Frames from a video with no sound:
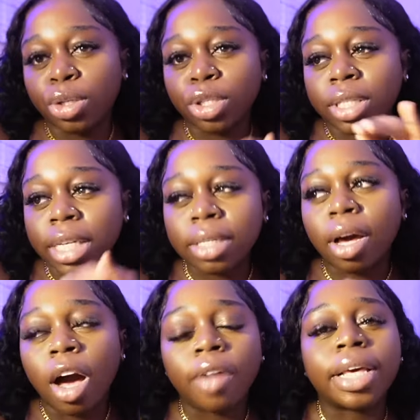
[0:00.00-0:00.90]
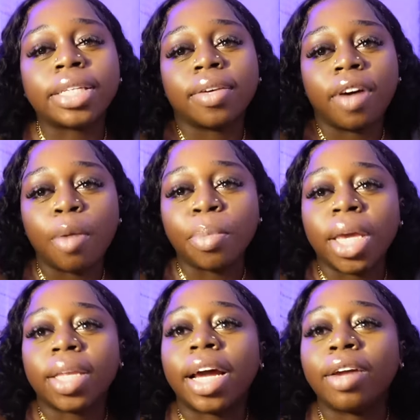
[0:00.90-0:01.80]
just these are things that helped
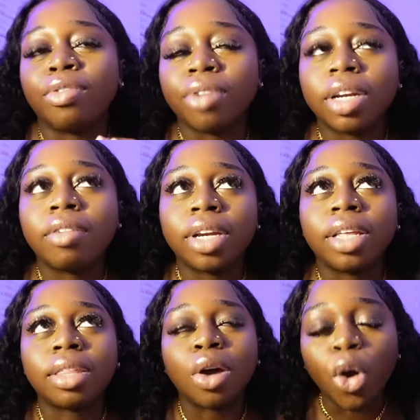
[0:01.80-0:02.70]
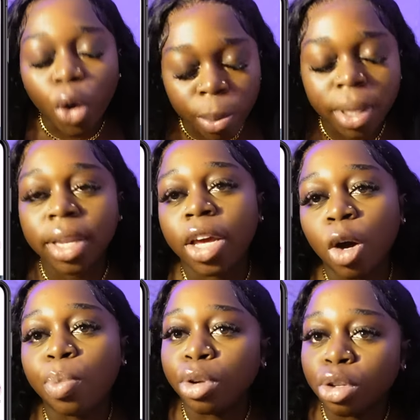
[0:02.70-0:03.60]
me, and I really, really hope that they
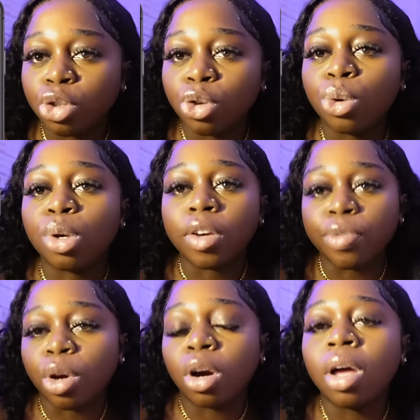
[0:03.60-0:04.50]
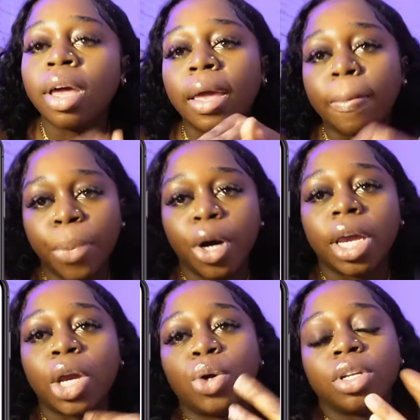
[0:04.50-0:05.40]
help you too if you're
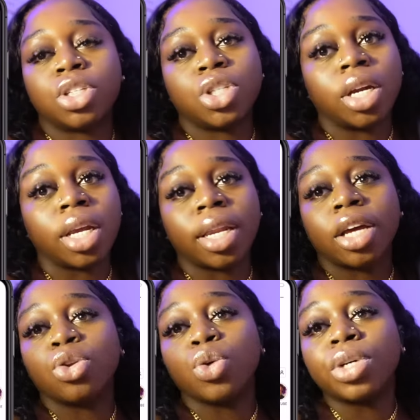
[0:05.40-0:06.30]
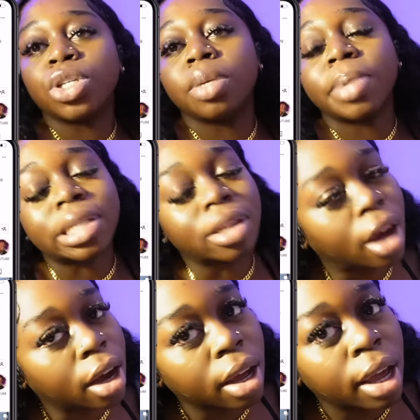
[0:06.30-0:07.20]
embarking on this journey. And I do wish you the best of
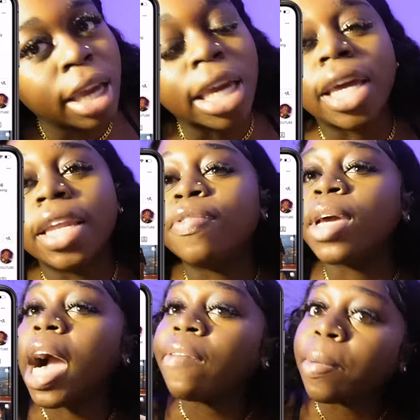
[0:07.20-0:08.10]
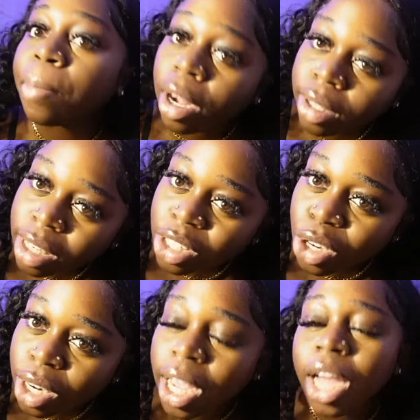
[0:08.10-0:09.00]
luck. And if you have embarked on this
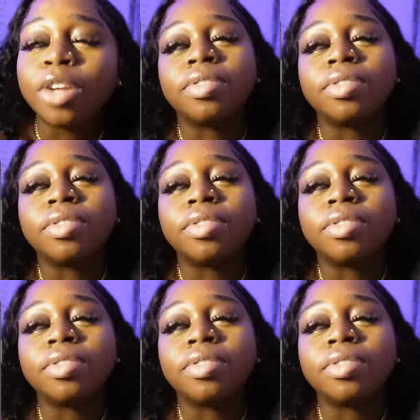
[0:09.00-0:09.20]
journey and you've